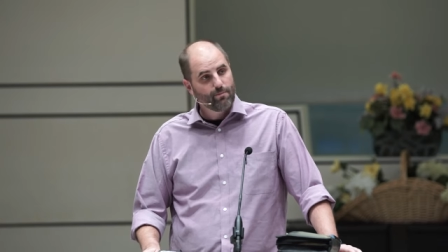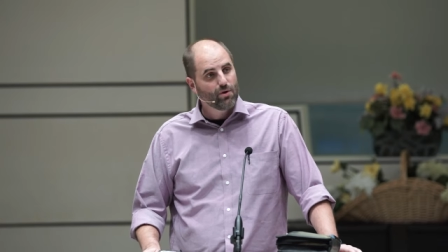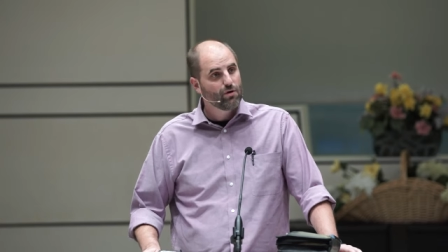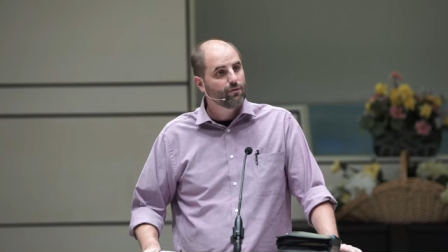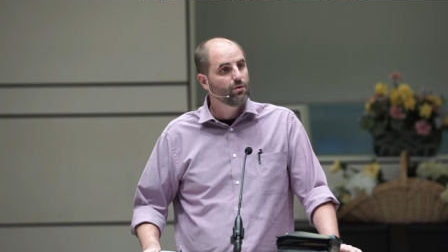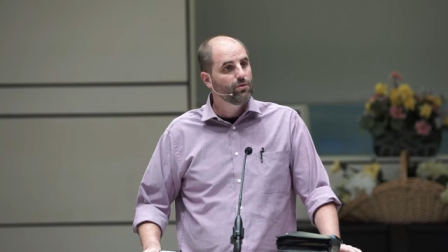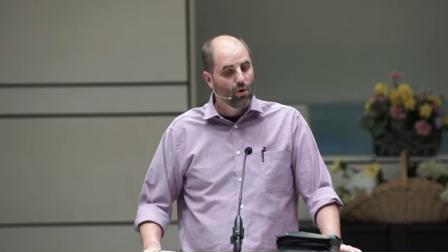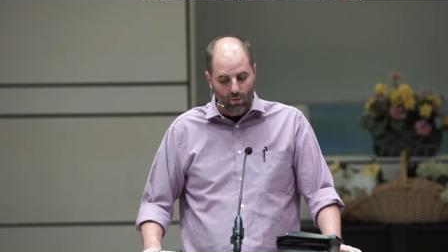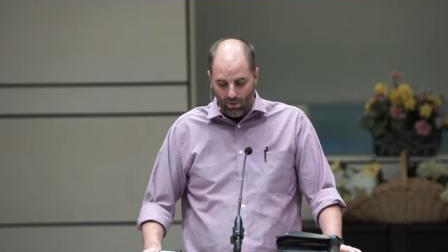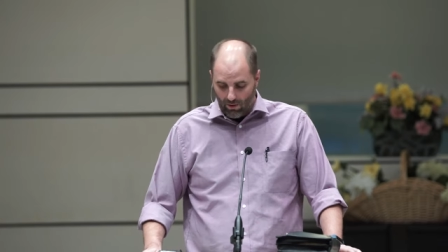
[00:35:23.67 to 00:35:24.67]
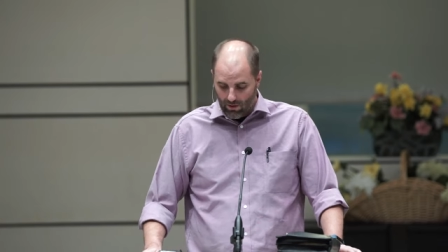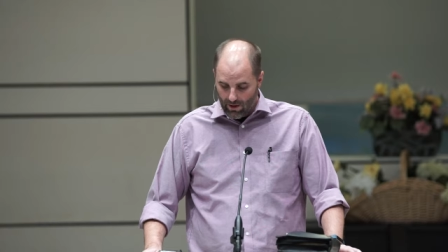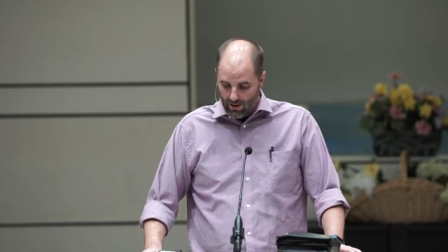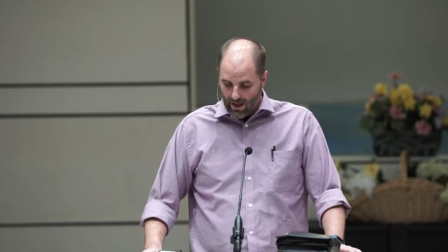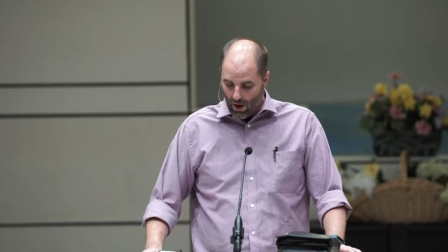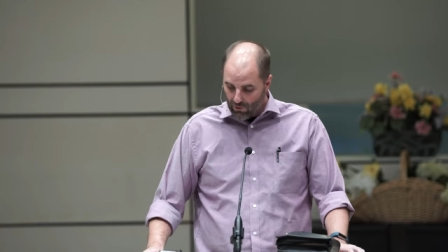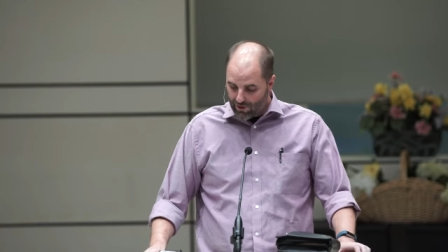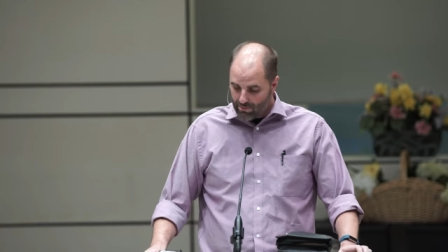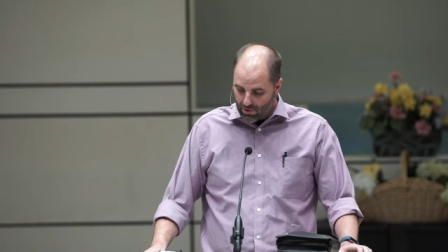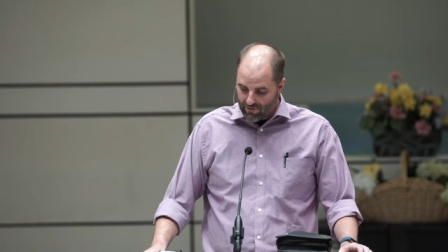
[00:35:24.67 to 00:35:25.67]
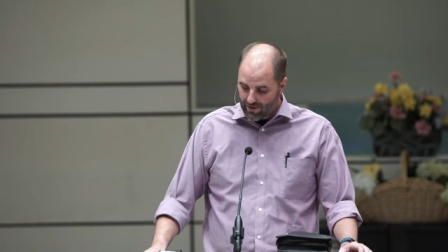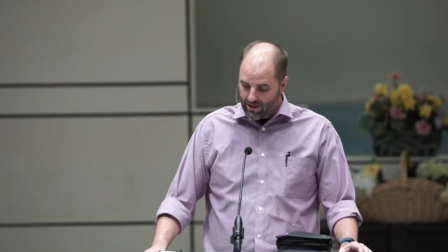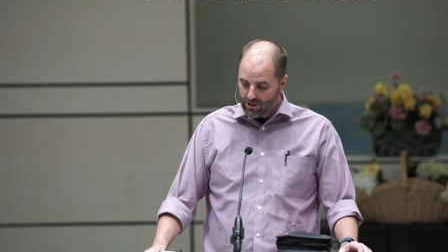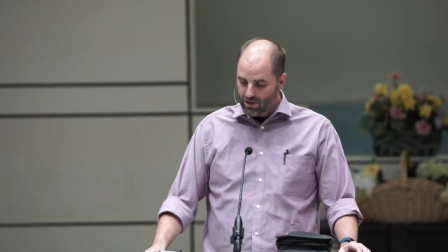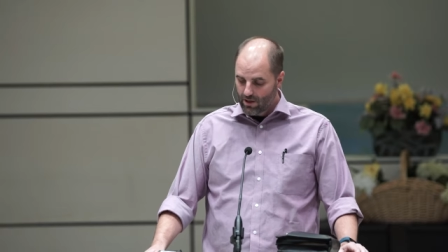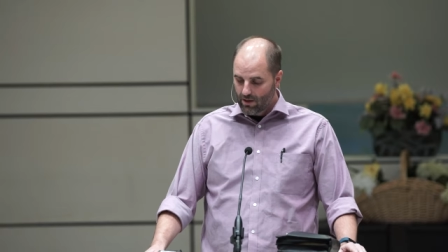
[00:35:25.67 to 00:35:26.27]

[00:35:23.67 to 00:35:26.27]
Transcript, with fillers: beautiful, noble, healthy, privileged